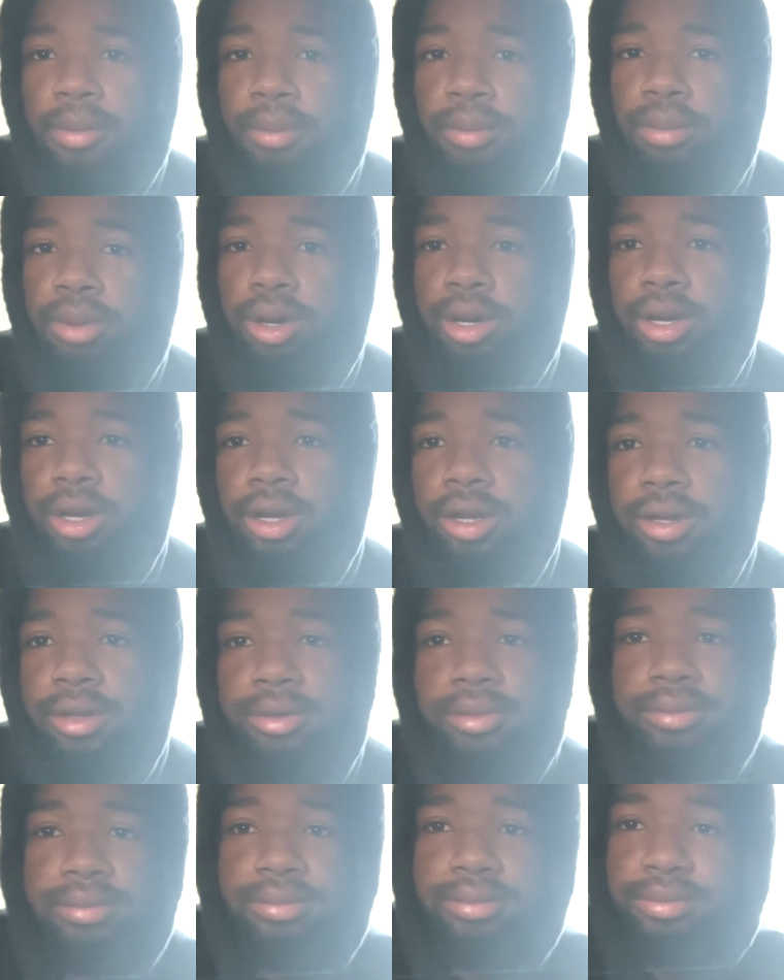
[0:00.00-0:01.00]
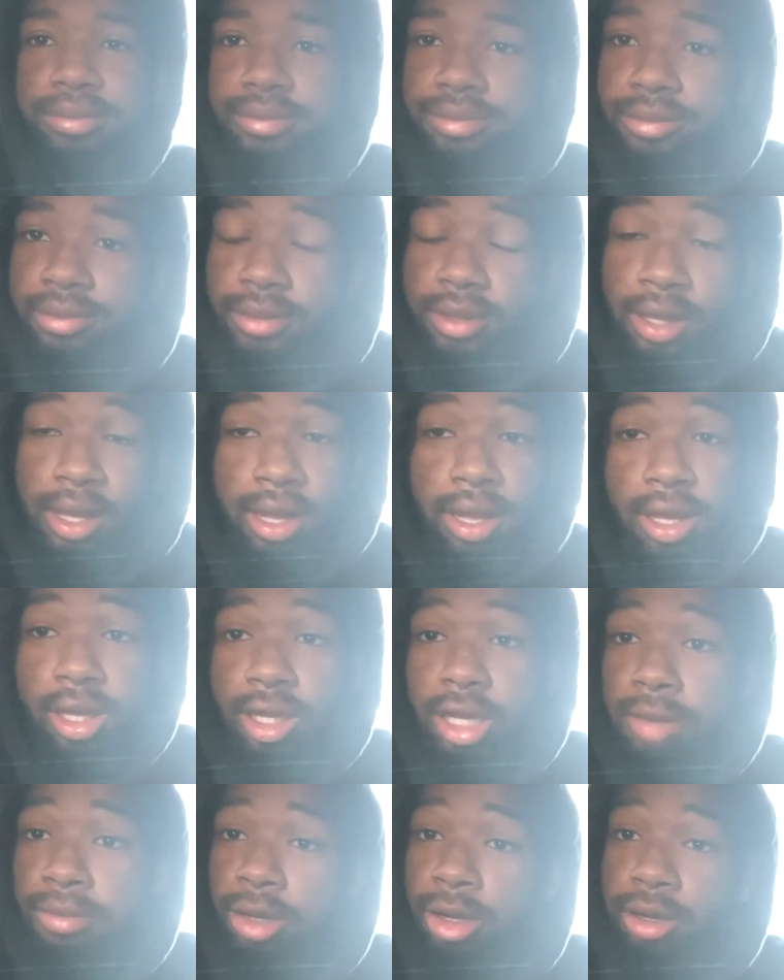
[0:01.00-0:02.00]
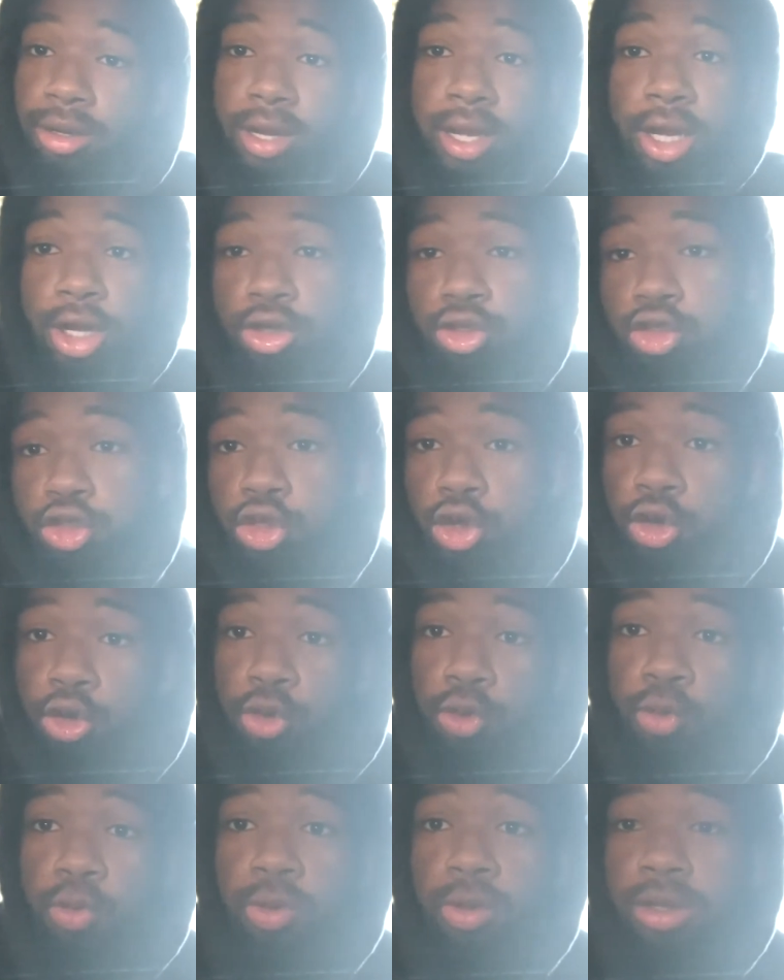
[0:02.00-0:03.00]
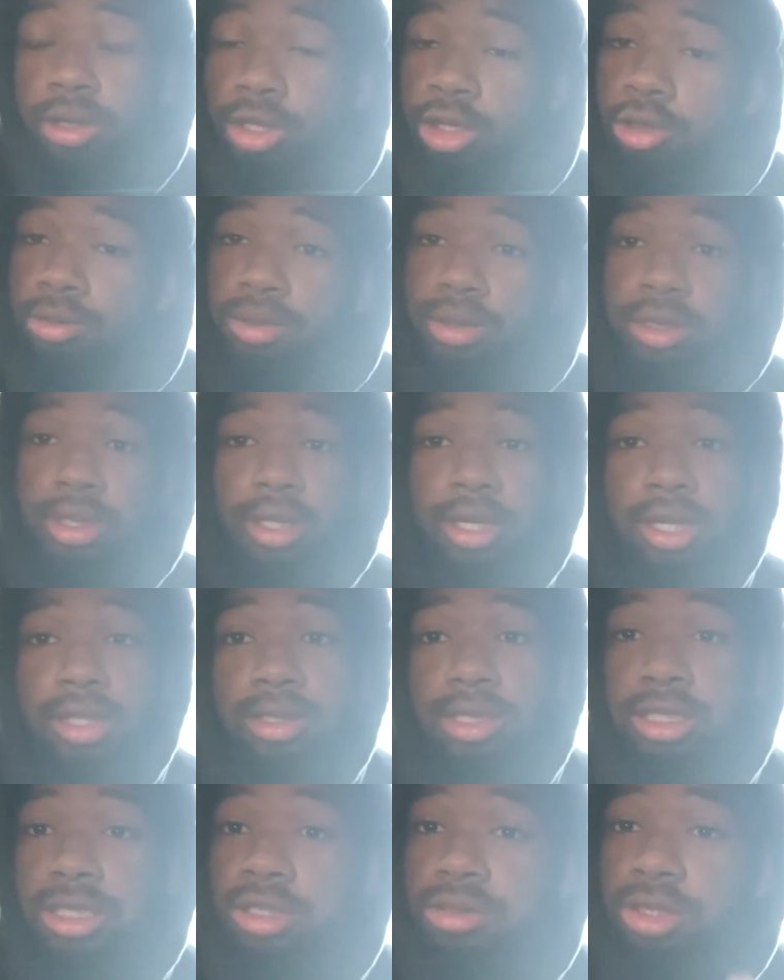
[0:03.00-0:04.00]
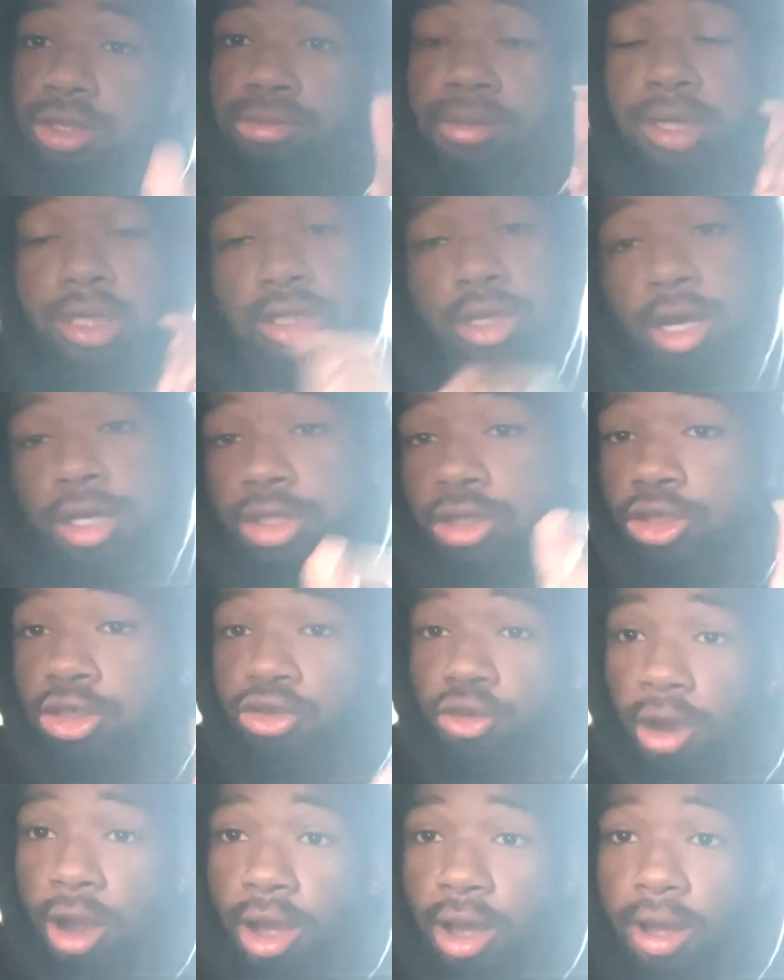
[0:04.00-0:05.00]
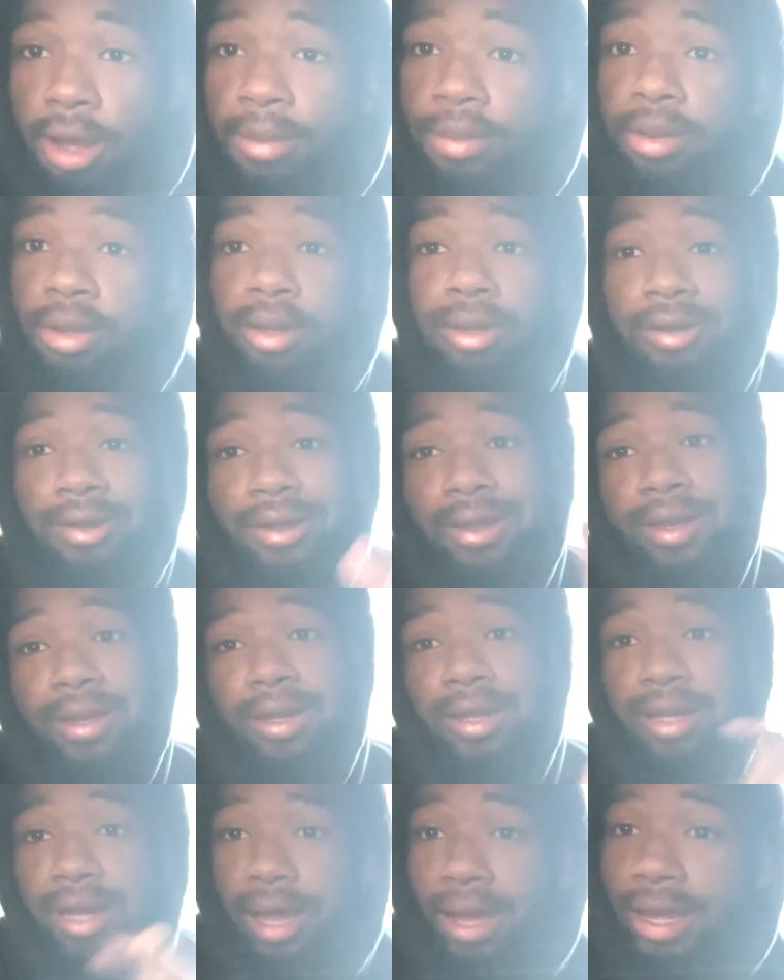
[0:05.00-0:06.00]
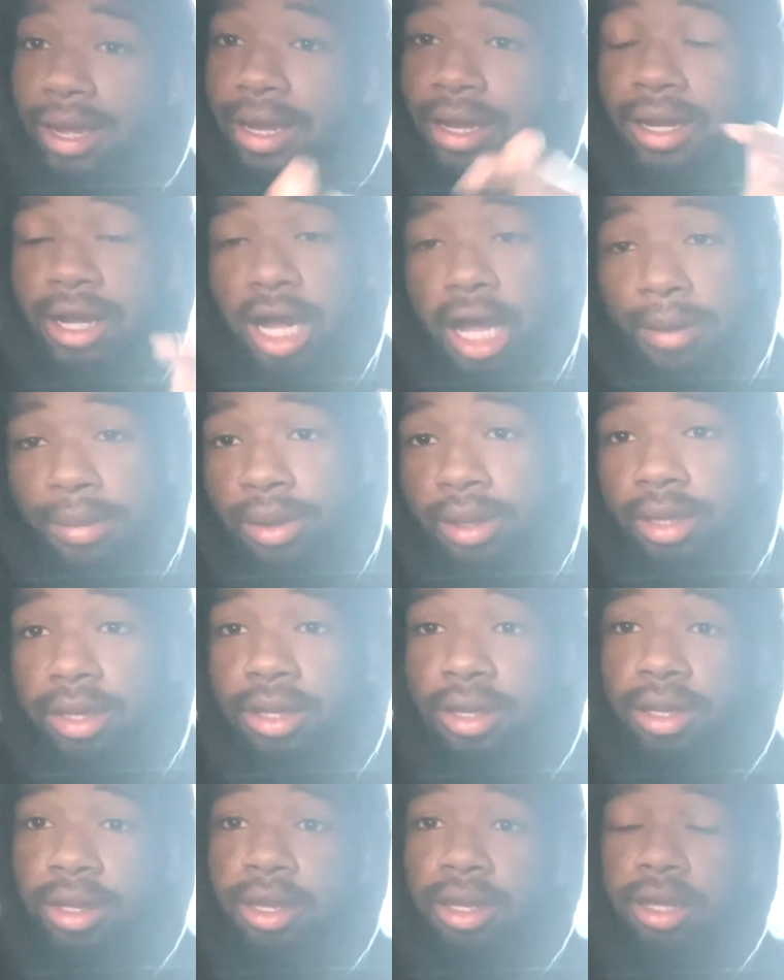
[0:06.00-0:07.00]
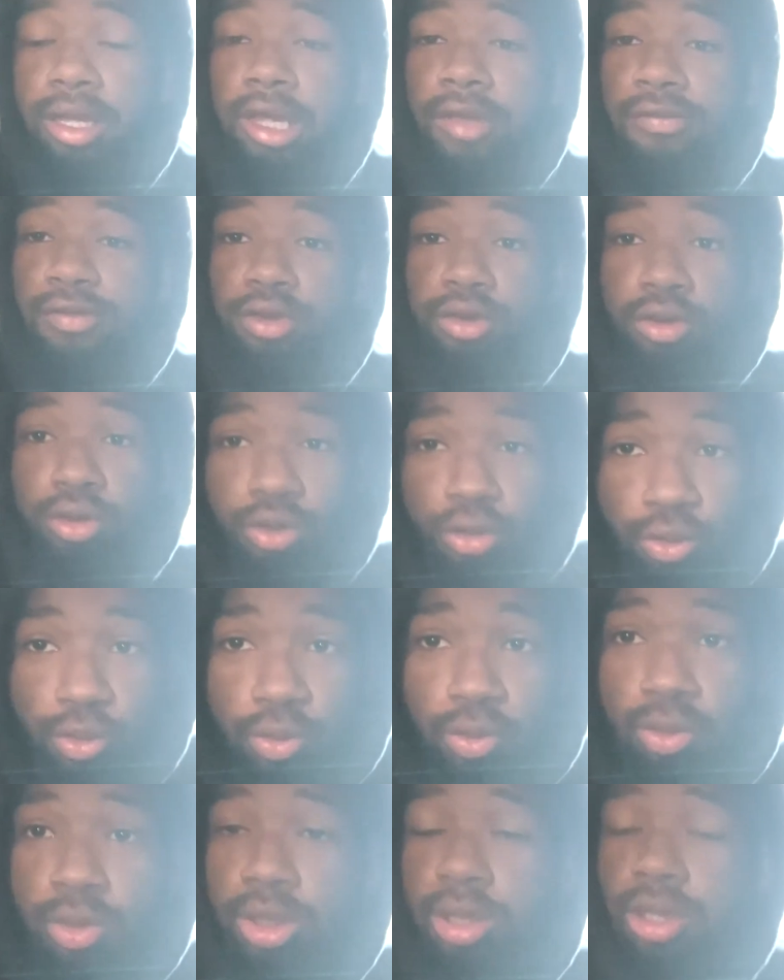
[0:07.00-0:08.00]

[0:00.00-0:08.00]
But hey, I'm here now. So, you know what I'm saying? Just make sure y'all subscribe, like, comment if you new.